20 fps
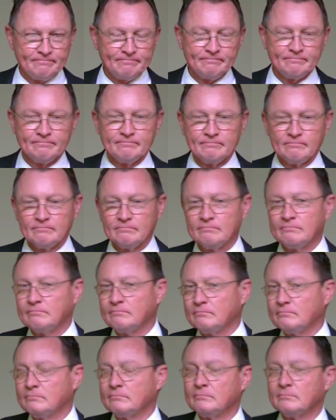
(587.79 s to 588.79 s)

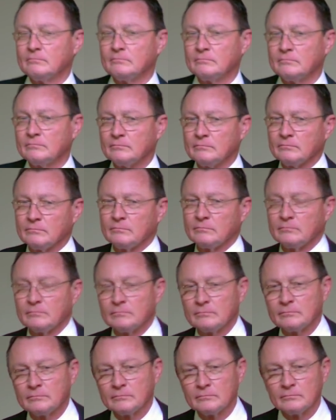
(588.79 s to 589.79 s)

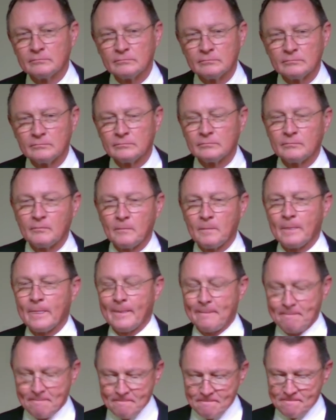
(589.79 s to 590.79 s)

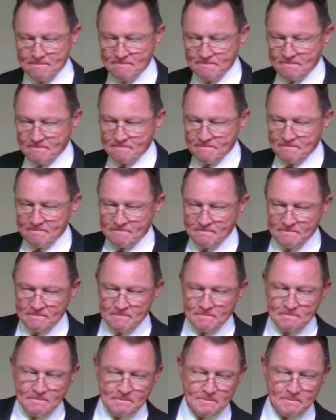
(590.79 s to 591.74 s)
No one is speaking in this clip.